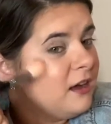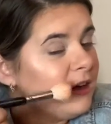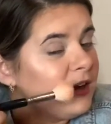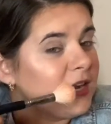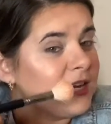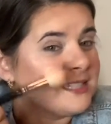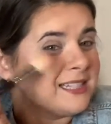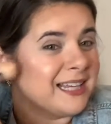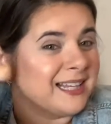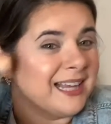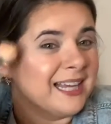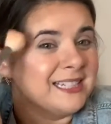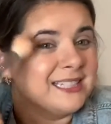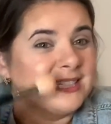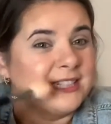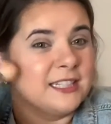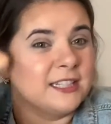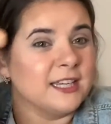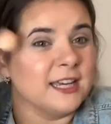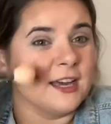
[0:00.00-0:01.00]
because I like to
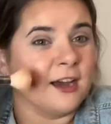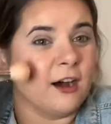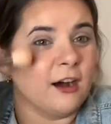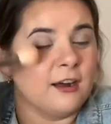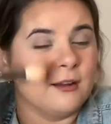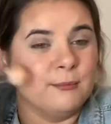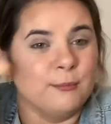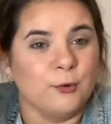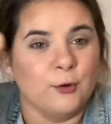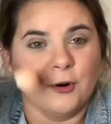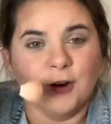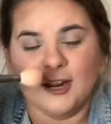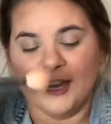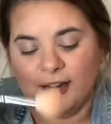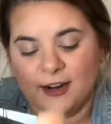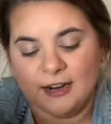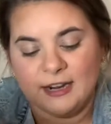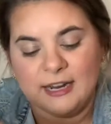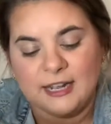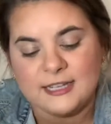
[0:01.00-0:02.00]
get on more
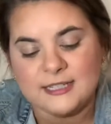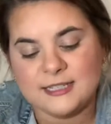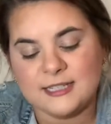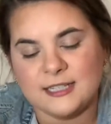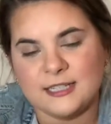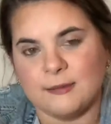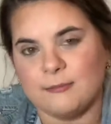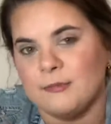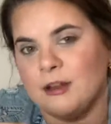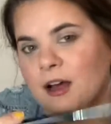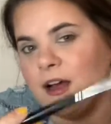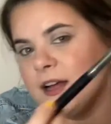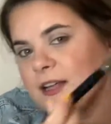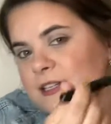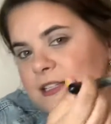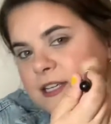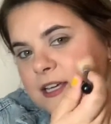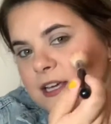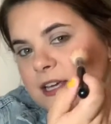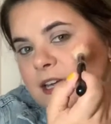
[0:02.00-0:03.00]
areas because I'm
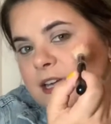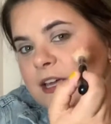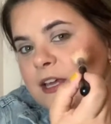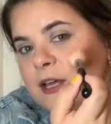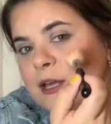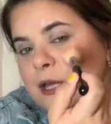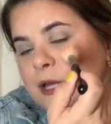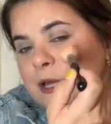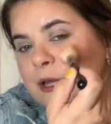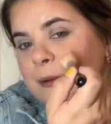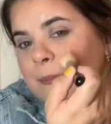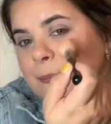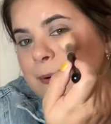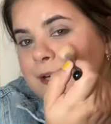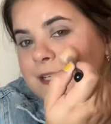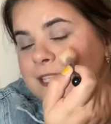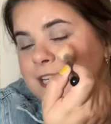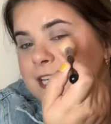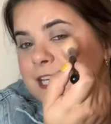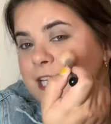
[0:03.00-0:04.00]
not
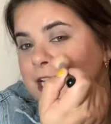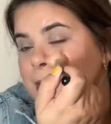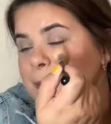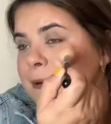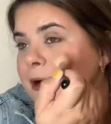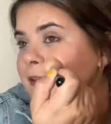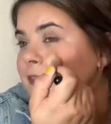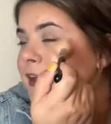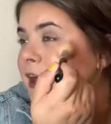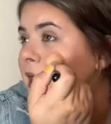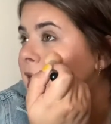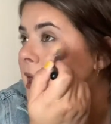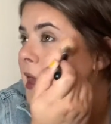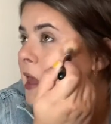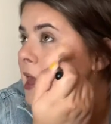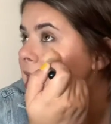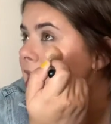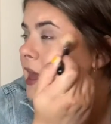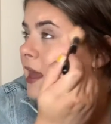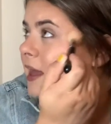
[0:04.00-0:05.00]
particular about that.
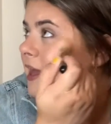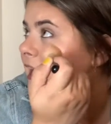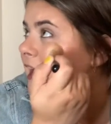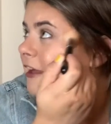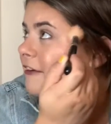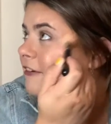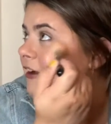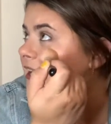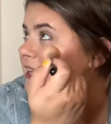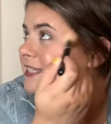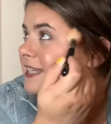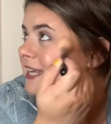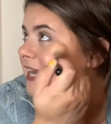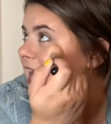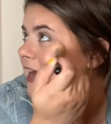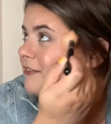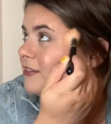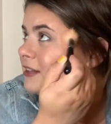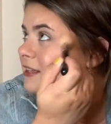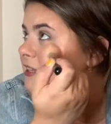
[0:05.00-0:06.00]
If I did
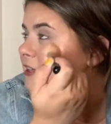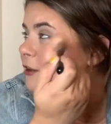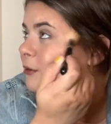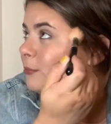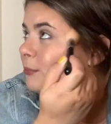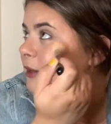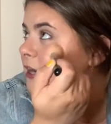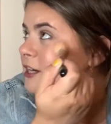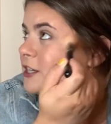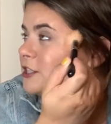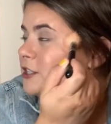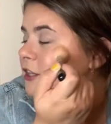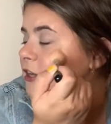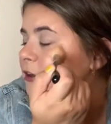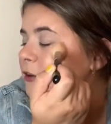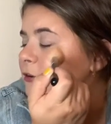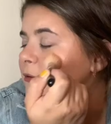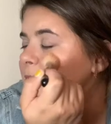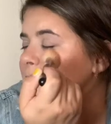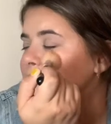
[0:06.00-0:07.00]
have a little brush
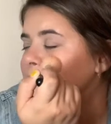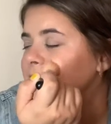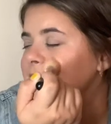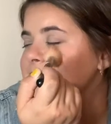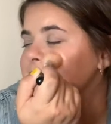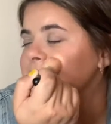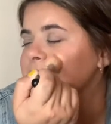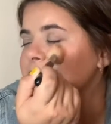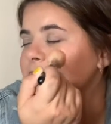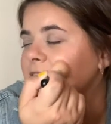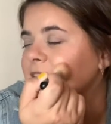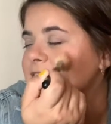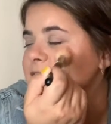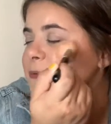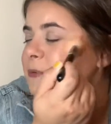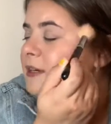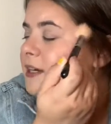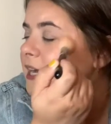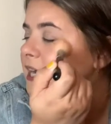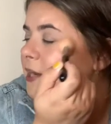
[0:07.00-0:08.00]
though, my sister has
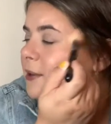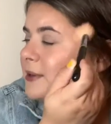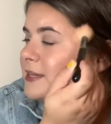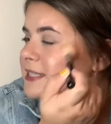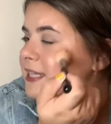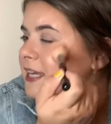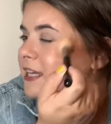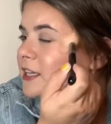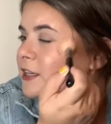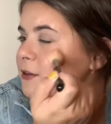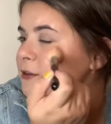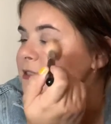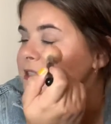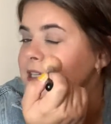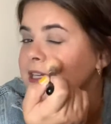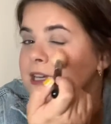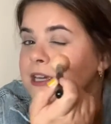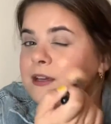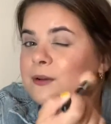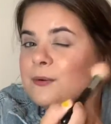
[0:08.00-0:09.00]
one and I always like
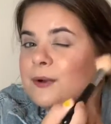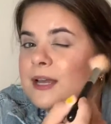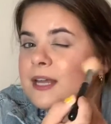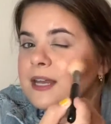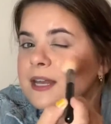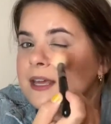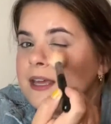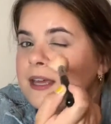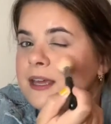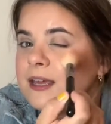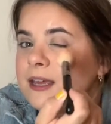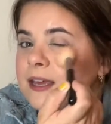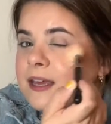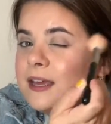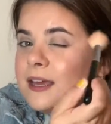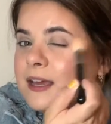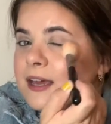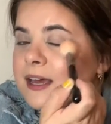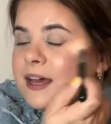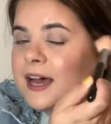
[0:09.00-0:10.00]
using it when
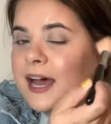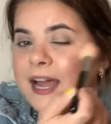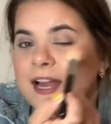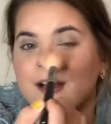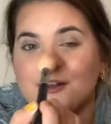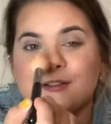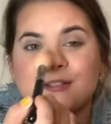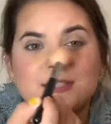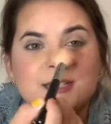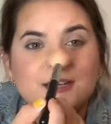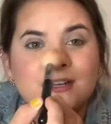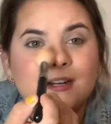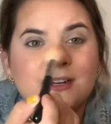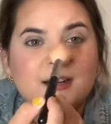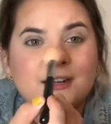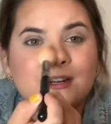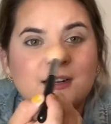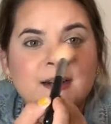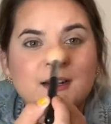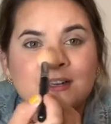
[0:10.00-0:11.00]
I go see
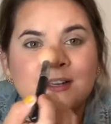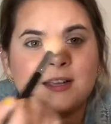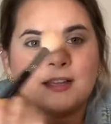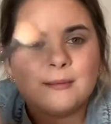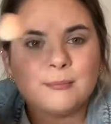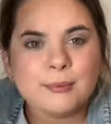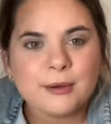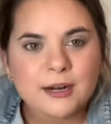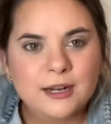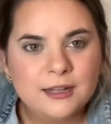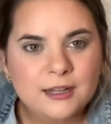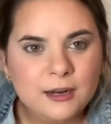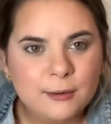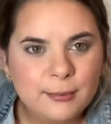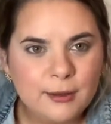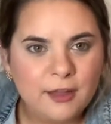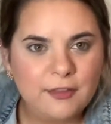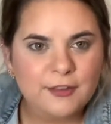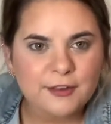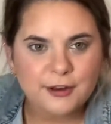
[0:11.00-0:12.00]
her. Put a little
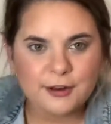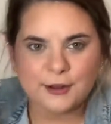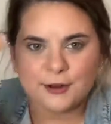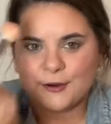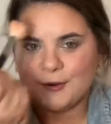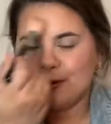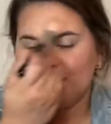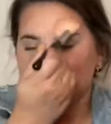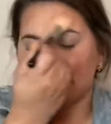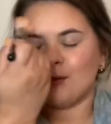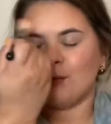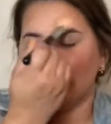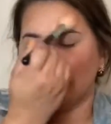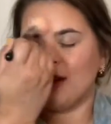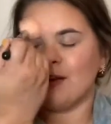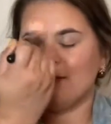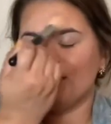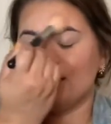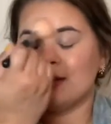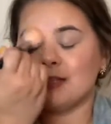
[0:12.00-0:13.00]
bit on the nose and
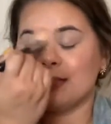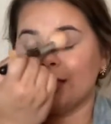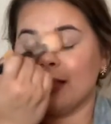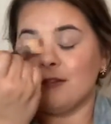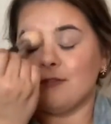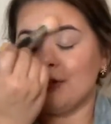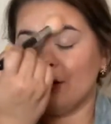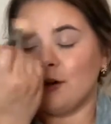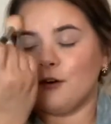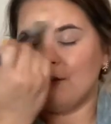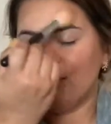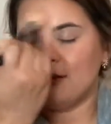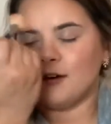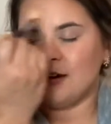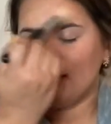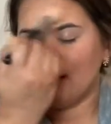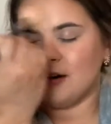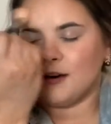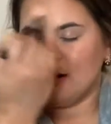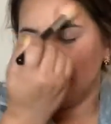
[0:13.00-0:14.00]
whatever is left
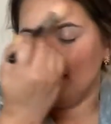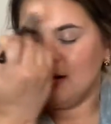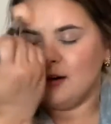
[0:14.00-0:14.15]
over